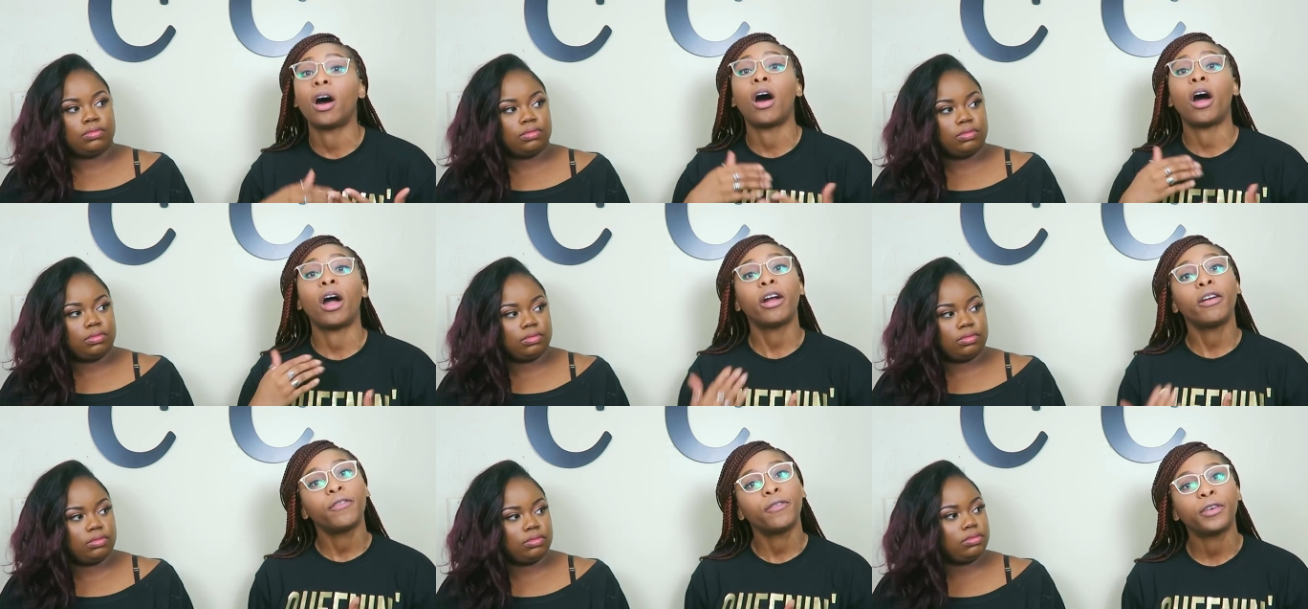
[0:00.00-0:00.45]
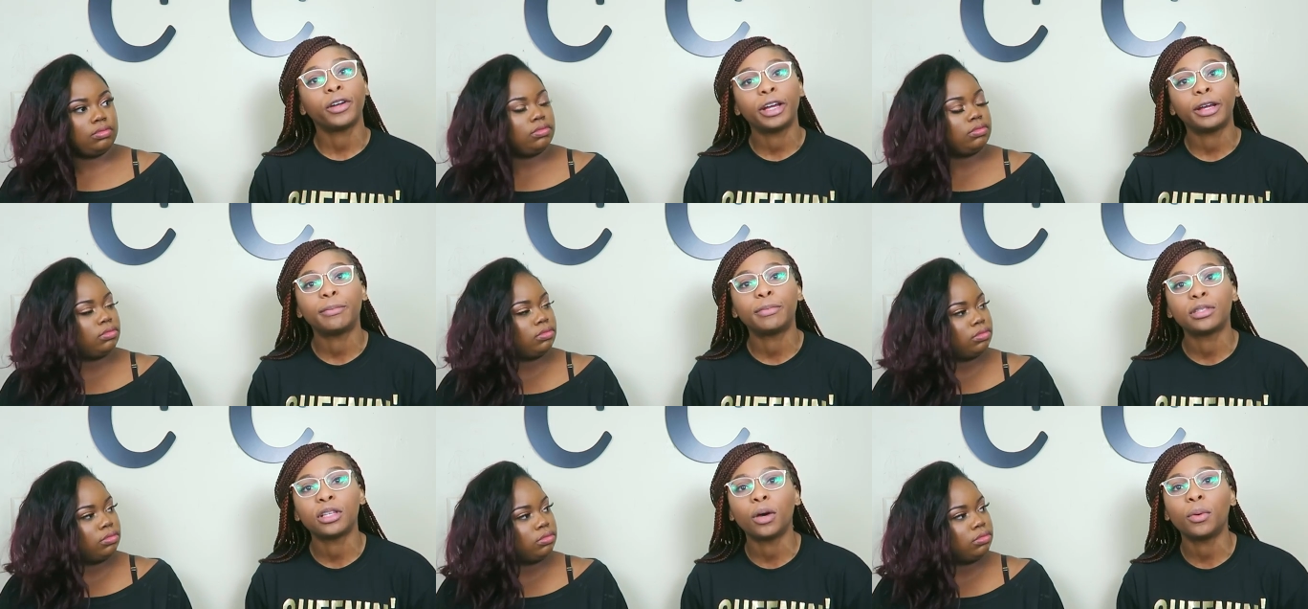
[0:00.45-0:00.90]
Speaker 1: a heart for
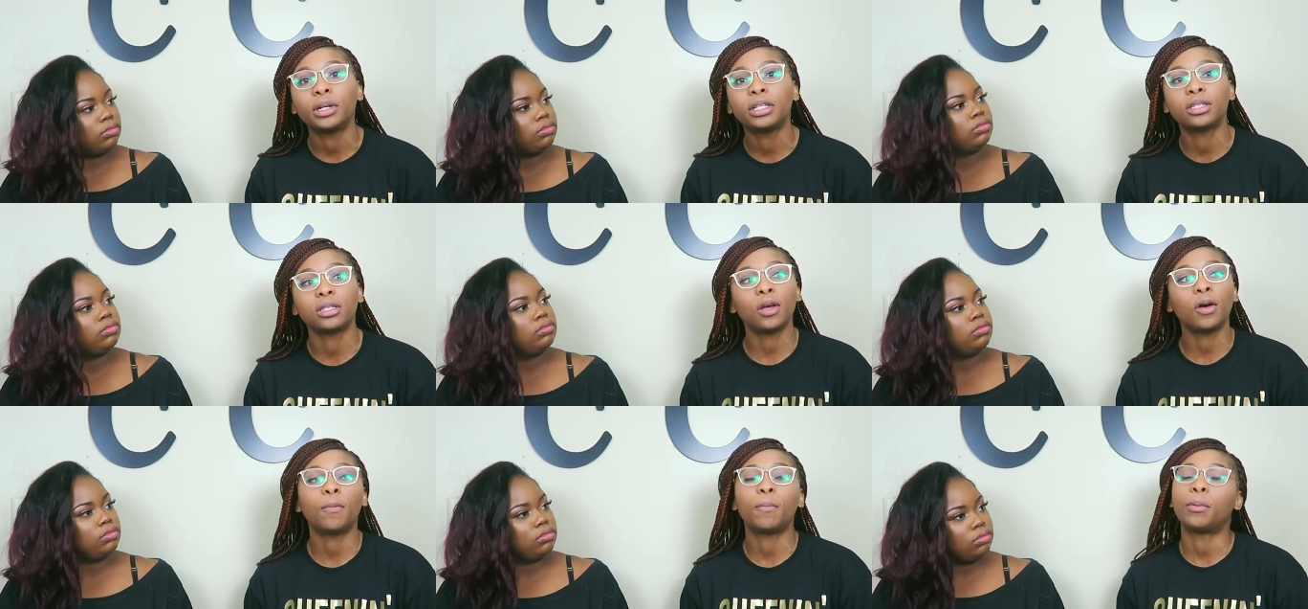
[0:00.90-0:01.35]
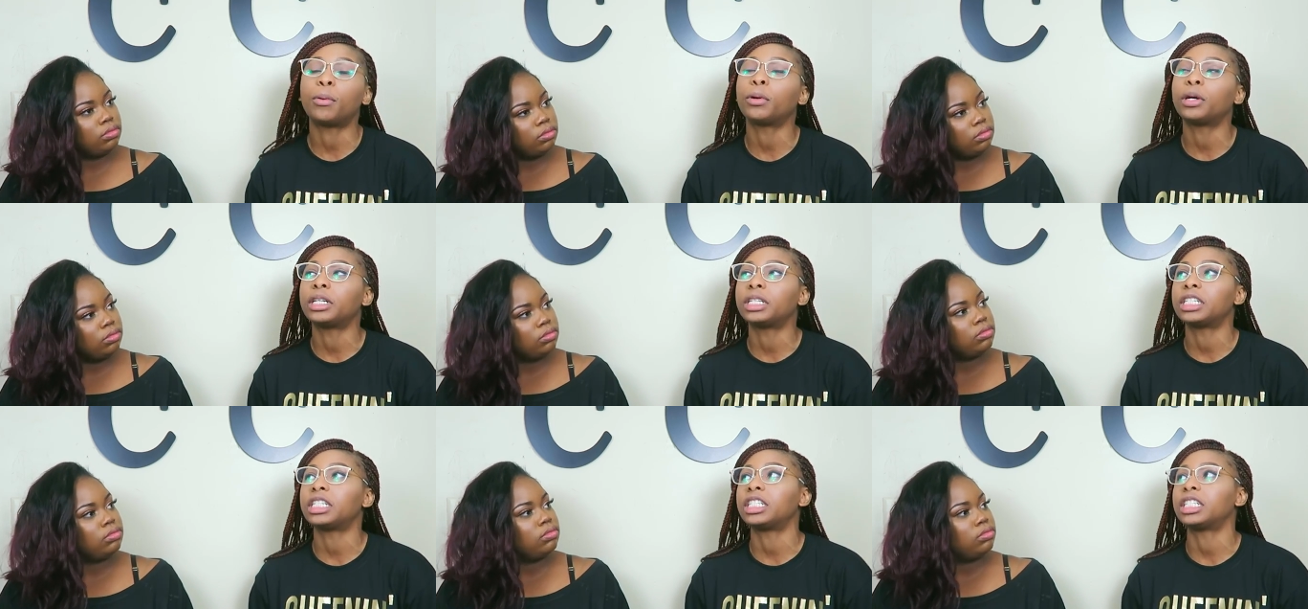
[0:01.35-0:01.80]
Him. So it's so
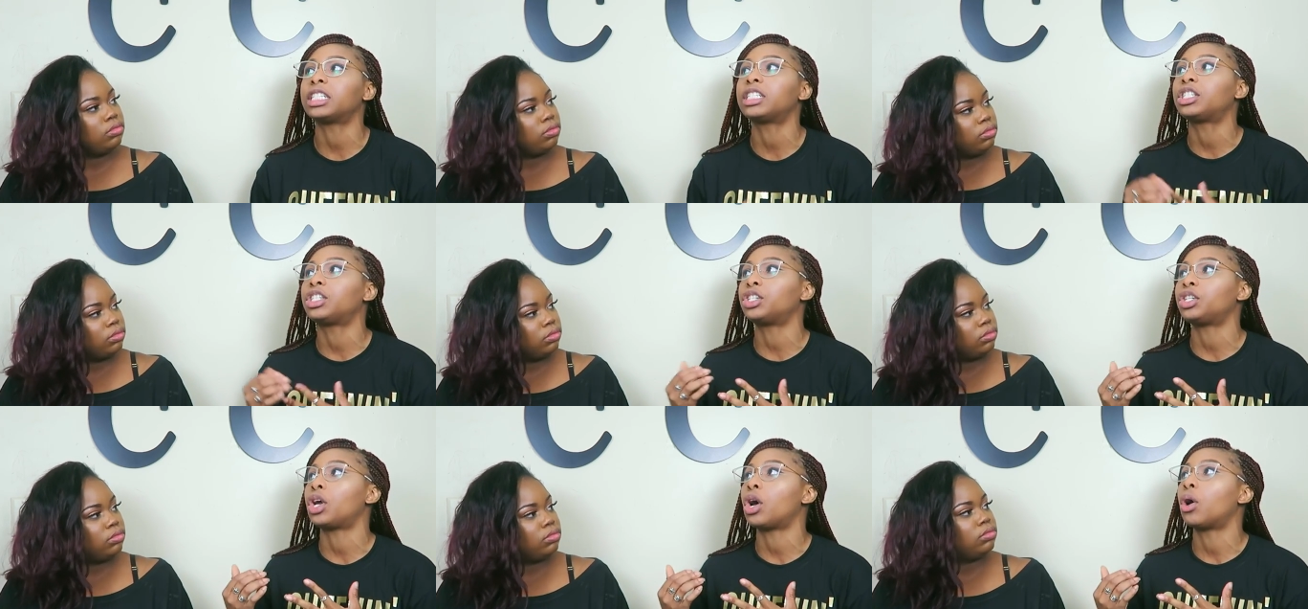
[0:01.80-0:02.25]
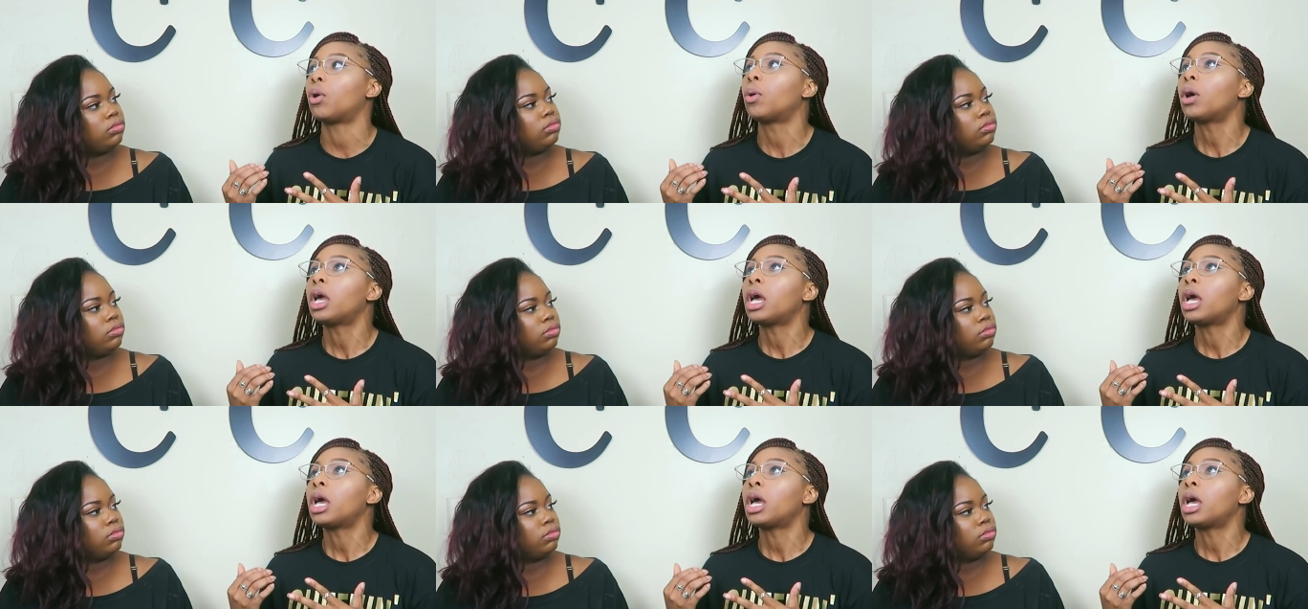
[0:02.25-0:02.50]
important to just, you know,